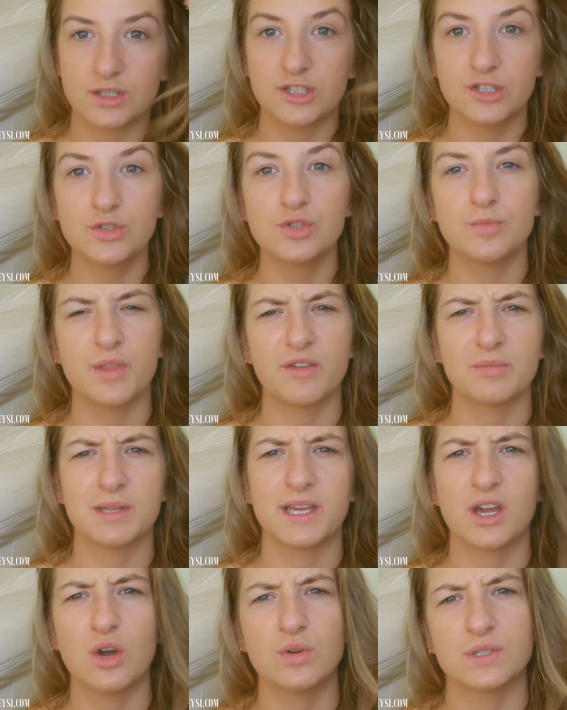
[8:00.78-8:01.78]
on YouTube, they've been
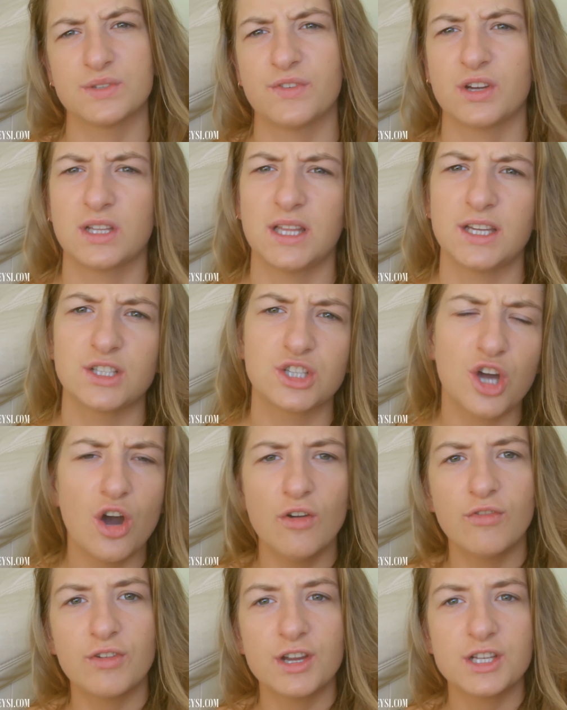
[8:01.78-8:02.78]
like, oh, it's very light
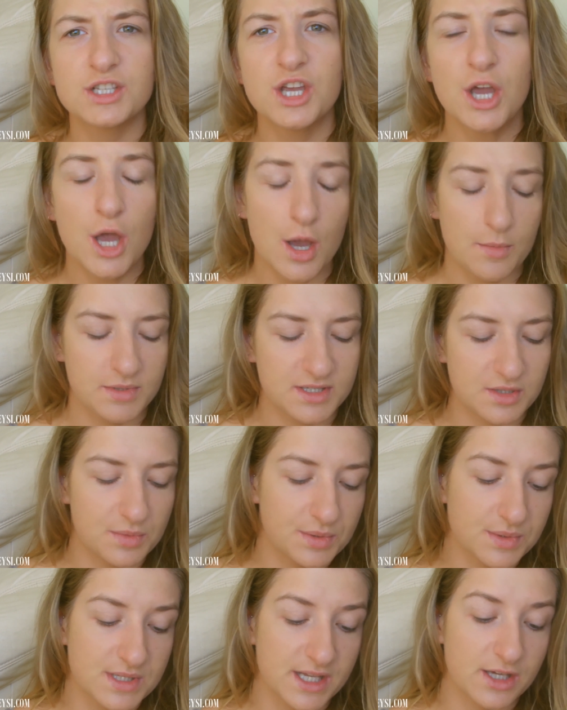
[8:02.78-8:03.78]
coverage, but
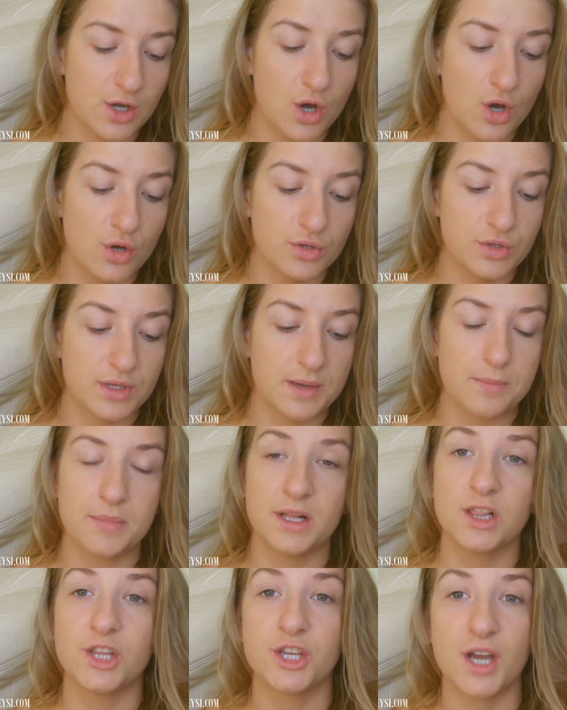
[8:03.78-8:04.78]
someone was like, oh, you can
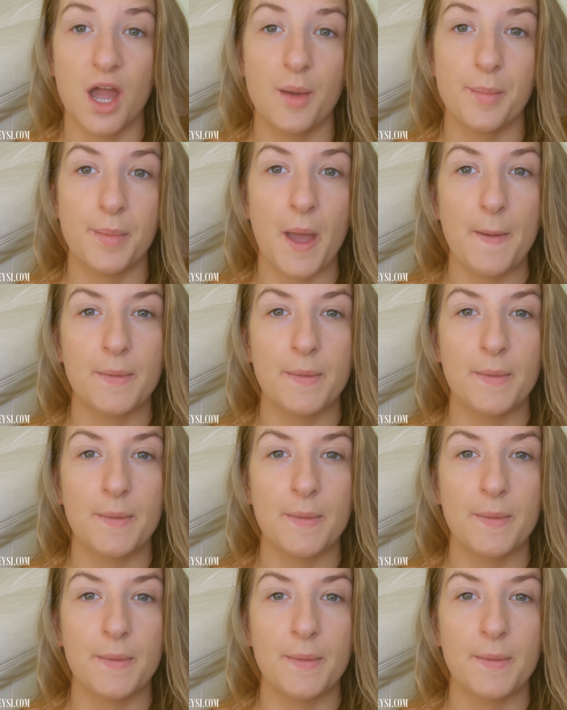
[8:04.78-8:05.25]
build it up.